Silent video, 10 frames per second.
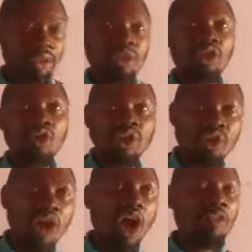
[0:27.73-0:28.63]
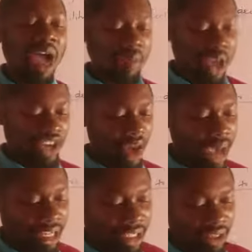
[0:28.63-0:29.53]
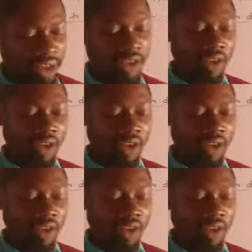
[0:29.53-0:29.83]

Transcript: You recall from our measurement,